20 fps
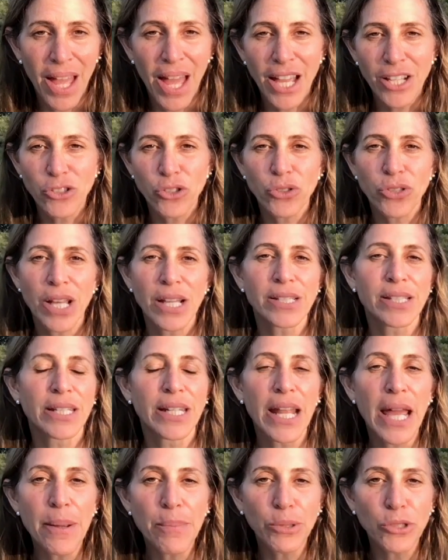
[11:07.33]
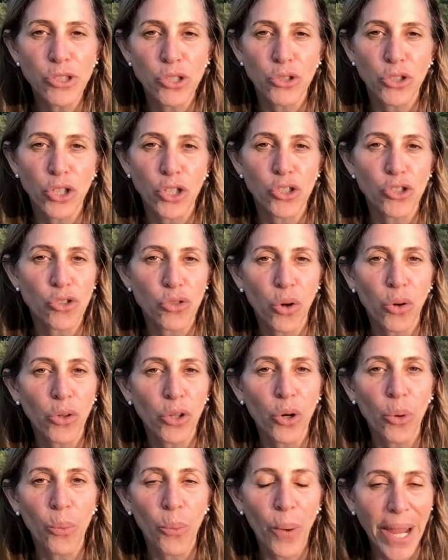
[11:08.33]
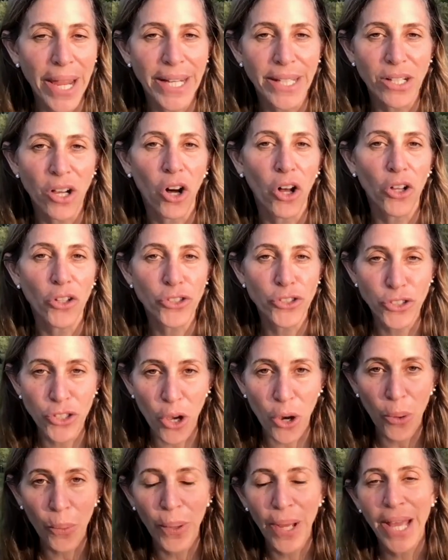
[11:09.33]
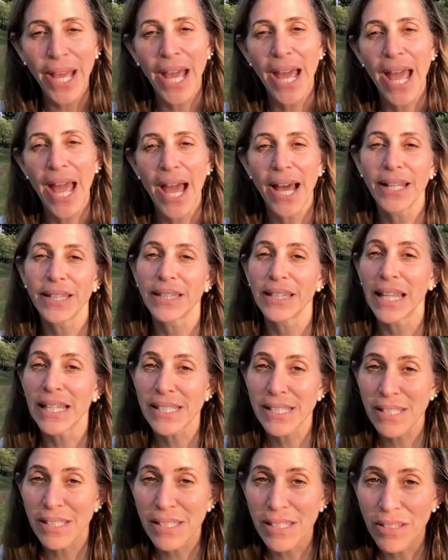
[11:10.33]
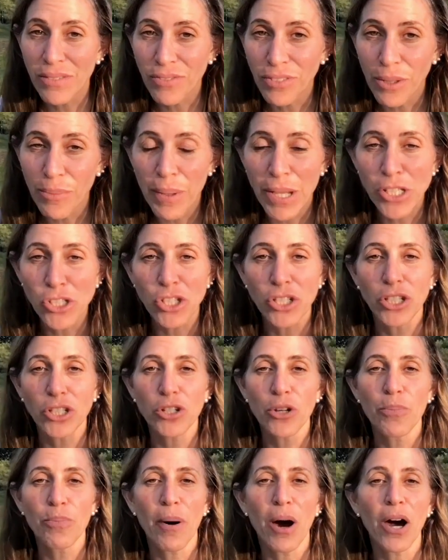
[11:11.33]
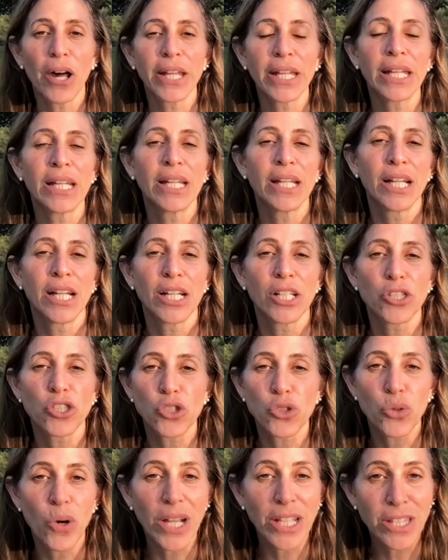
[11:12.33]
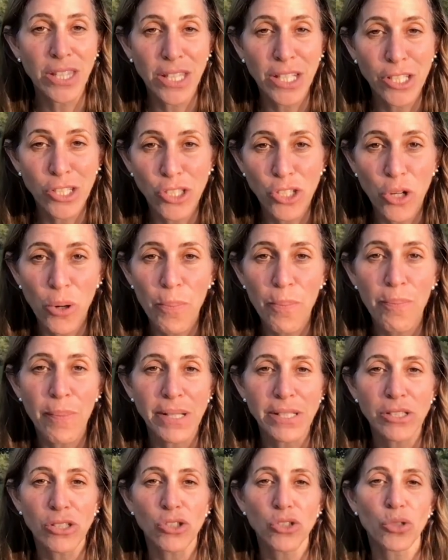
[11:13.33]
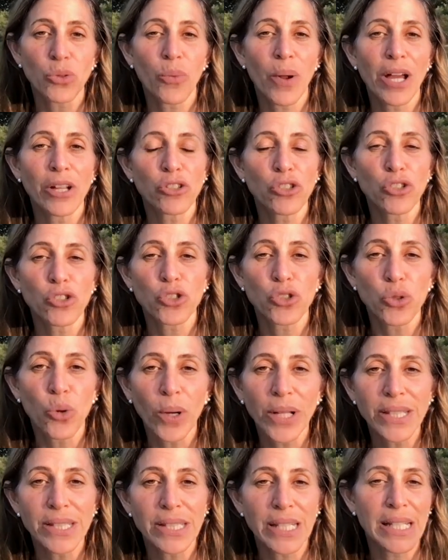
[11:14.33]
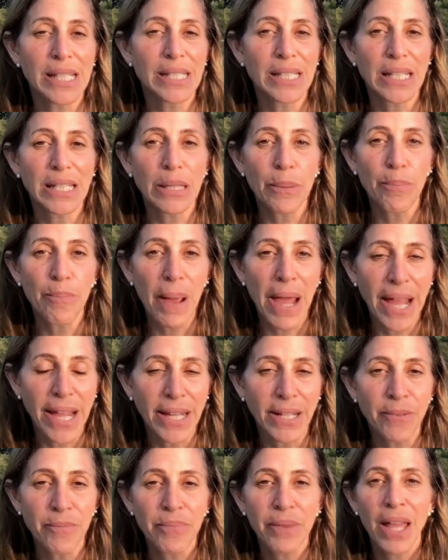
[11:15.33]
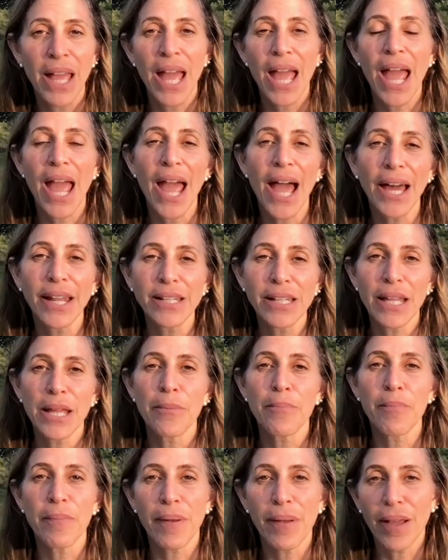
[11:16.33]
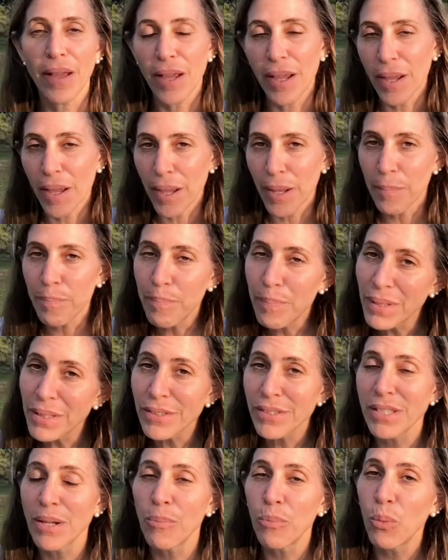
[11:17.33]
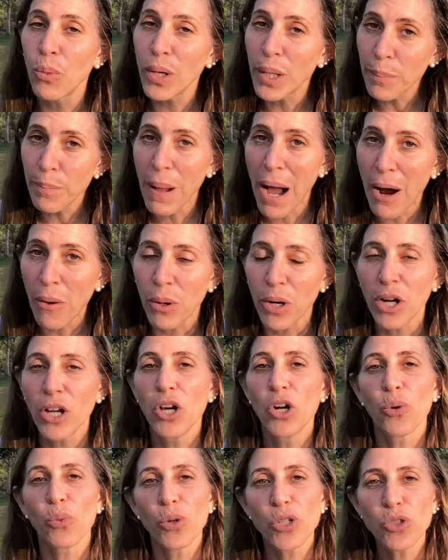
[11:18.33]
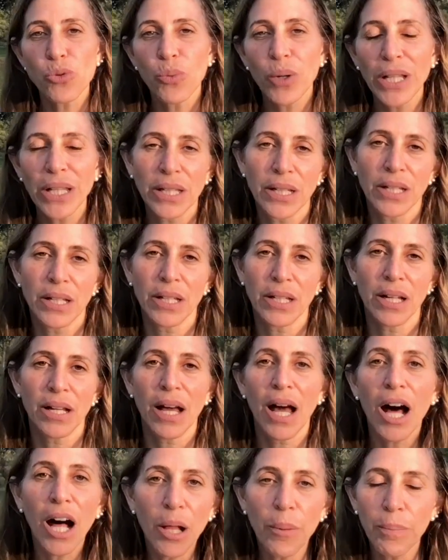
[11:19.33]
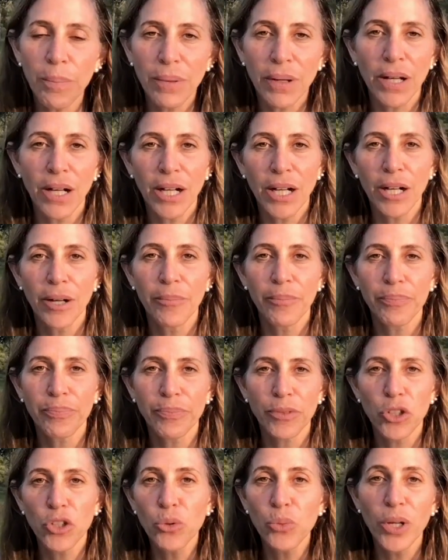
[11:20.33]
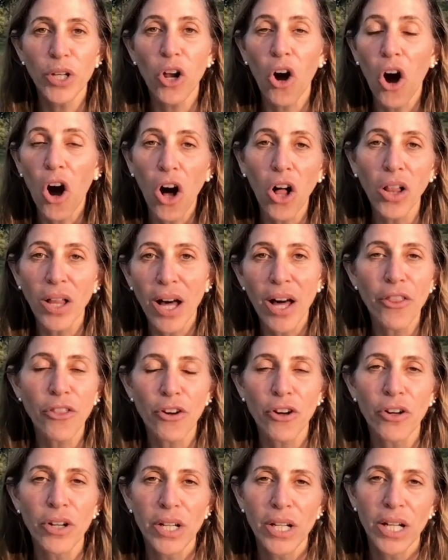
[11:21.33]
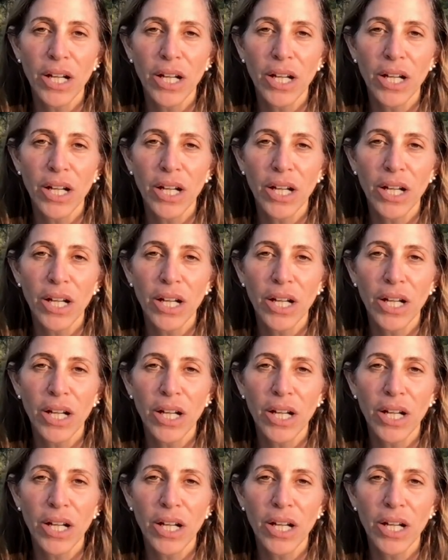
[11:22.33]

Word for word: Exercise enables you to control your weight also, and lessens inflammation in your body. It strengthens your muscles around your joints, easing the pain, and it builds up willpower, which will help you in all other